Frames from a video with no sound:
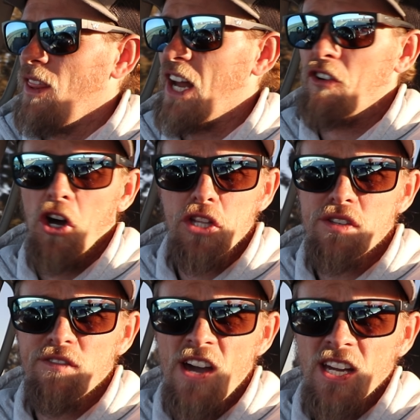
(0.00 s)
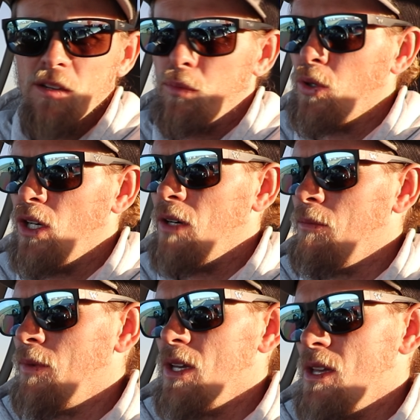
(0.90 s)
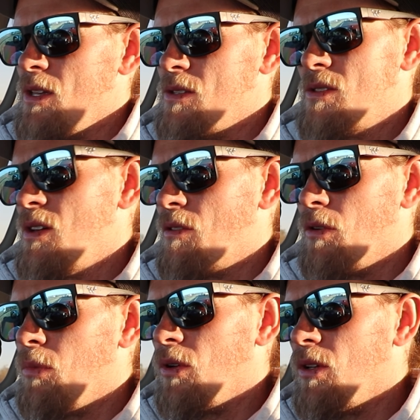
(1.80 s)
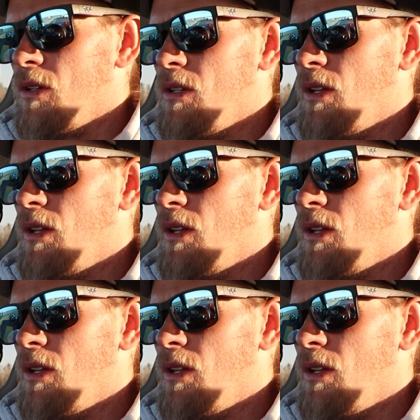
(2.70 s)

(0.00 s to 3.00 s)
That road to Vygaboom is terrible.